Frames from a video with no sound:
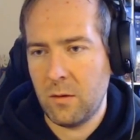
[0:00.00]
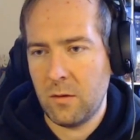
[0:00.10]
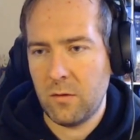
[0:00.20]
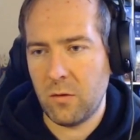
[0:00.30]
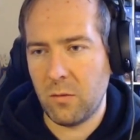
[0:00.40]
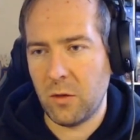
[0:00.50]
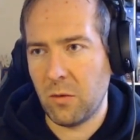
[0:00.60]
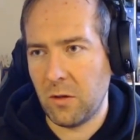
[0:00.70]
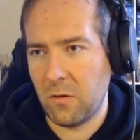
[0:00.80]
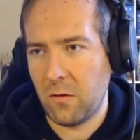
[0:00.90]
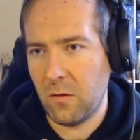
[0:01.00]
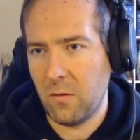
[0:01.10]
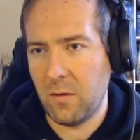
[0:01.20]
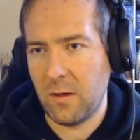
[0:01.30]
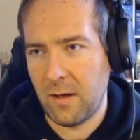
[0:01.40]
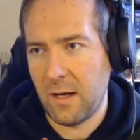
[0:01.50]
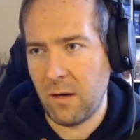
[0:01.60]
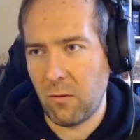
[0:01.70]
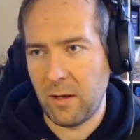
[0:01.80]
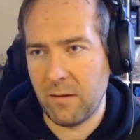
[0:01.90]
should be 22, and
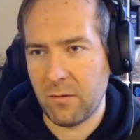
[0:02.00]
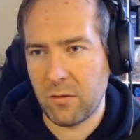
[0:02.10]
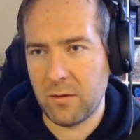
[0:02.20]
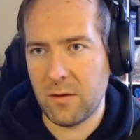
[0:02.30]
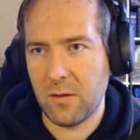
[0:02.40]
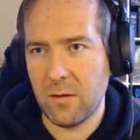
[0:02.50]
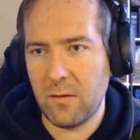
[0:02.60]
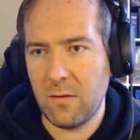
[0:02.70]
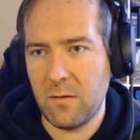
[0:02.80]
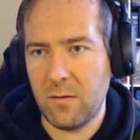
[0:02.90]
now we have our results.